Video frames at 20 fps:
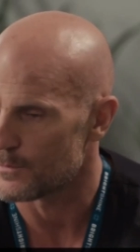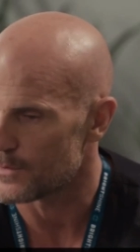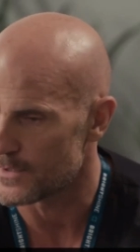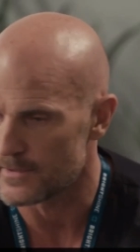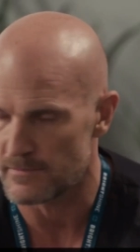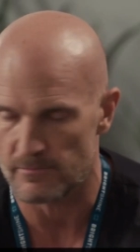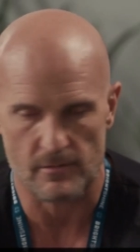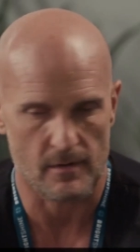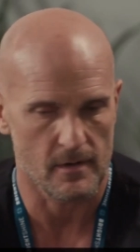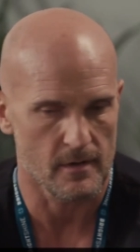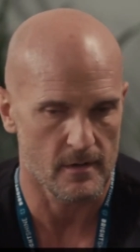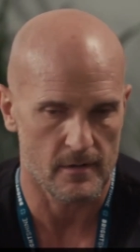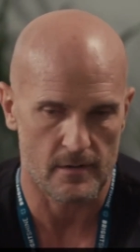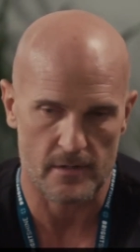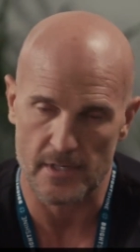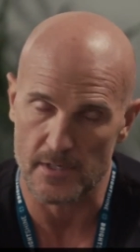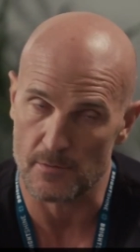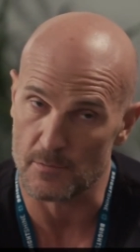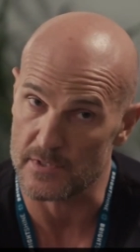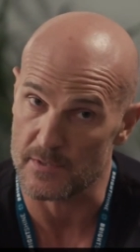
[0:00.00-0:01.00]
It was
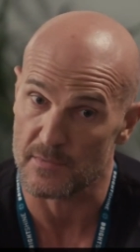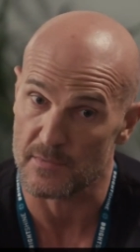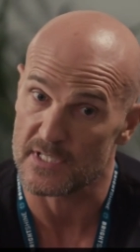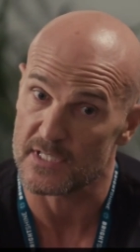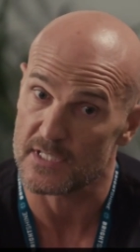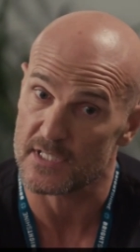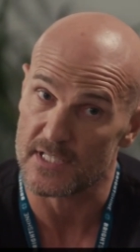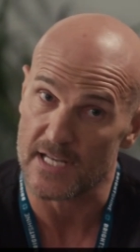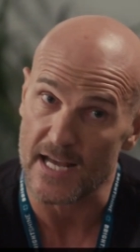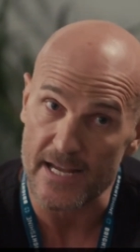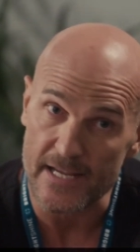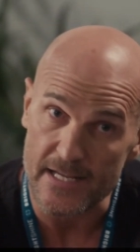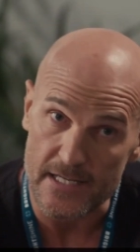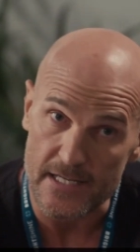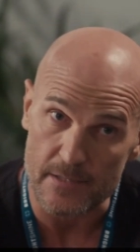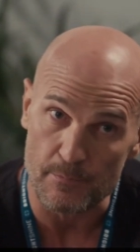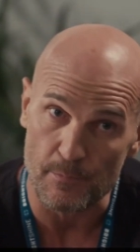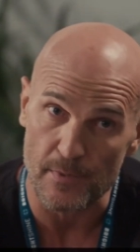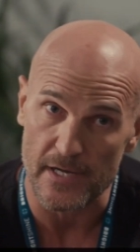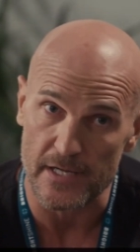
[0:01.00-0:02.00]
wrong, it was a
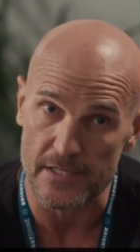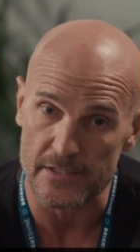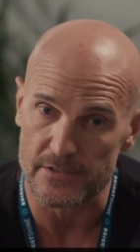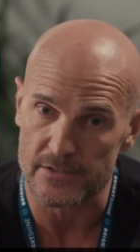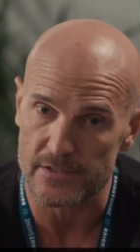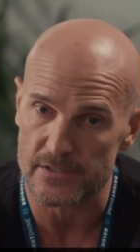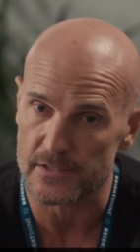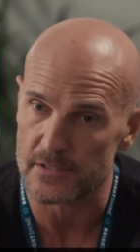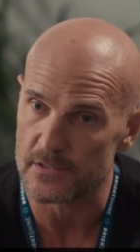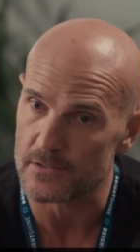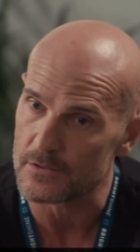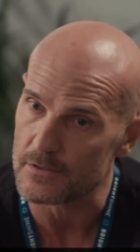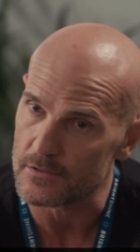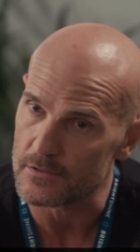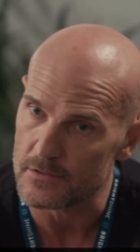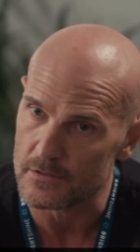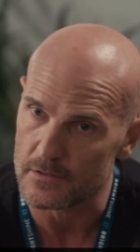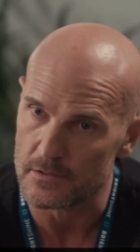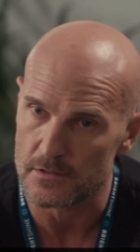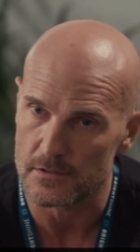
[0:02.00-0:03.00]
mistake, but
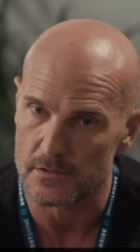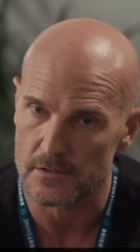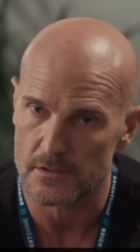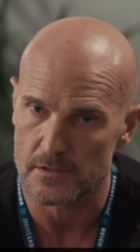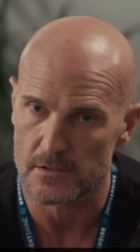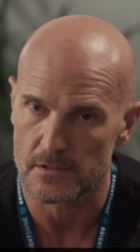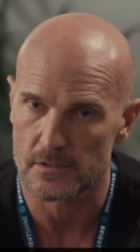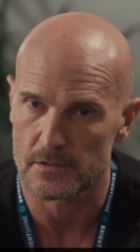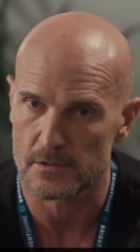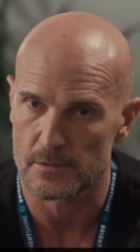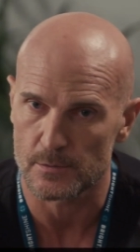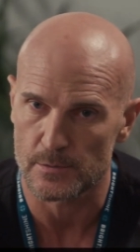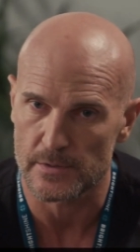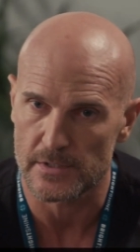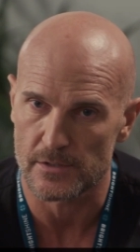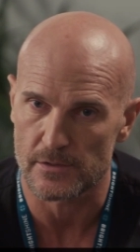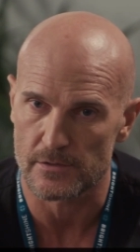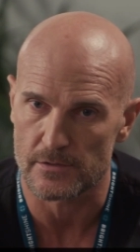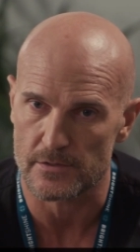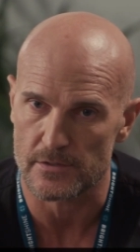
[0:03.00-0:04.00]

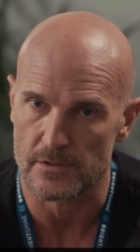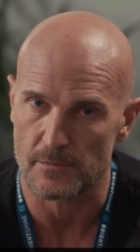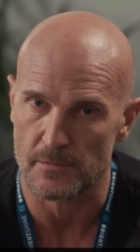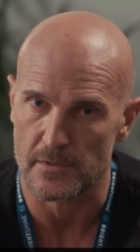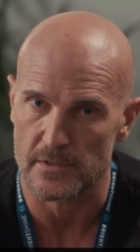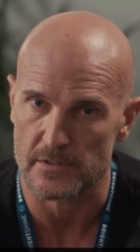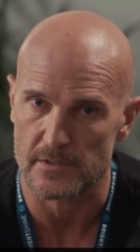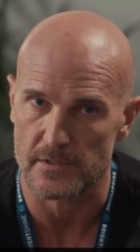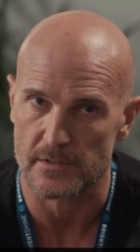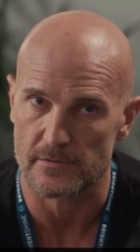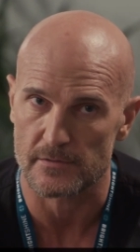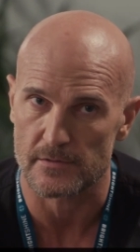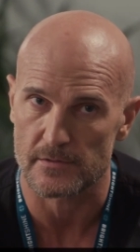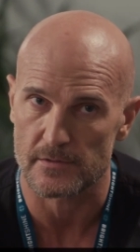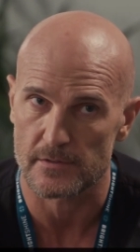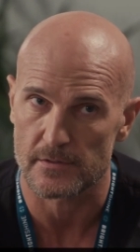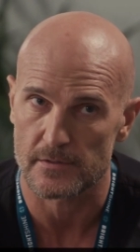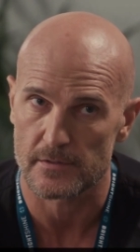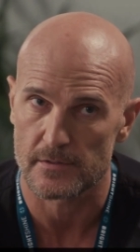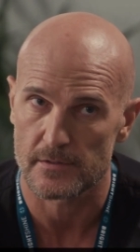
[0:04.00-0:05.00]
we couldn't stop
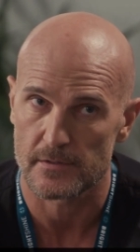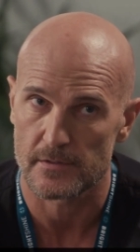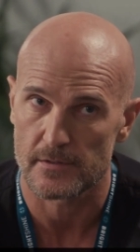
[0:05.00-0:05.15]
ourselves.